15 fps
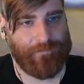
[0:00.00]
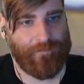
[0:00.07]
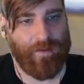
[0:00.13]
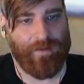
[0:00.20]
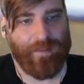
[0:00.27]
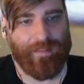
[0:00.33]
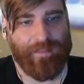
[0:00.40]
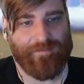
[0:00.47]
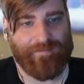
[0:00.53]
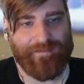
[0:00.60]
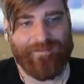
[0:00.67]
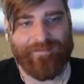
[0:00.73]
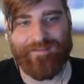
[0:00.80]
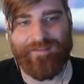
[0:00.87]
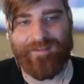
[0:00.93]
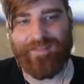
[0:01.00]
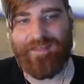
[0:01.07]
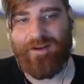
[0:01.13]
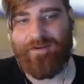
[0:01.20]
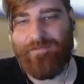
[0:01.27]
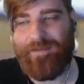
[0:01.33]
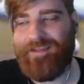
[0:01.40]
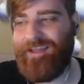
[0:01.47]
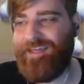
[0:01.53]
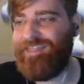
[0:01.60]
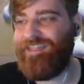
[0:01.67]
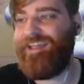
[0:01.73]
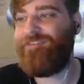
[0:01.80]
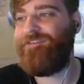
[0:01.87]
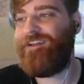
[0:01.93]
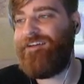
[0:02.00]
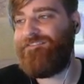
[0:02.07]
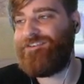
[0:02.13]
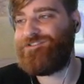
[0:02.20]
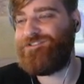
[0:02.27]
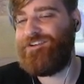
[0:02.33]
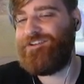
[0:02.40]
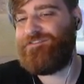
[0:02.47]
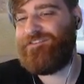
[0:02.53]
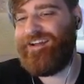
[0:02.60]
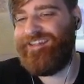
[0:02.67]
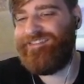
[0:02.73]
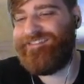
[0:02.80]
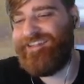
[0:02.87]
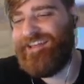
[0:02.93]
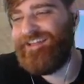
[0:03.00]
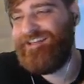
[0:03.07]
Okay, that was easier than I thought it'd be. I thought I would have to shoot it twice.